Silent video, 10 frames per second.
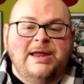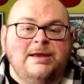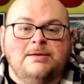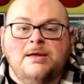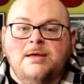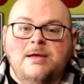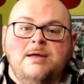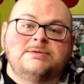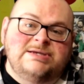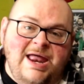pain
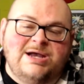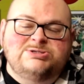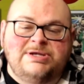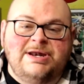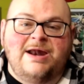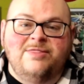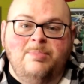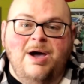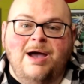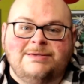to actually get out of the
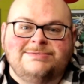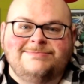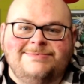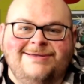box.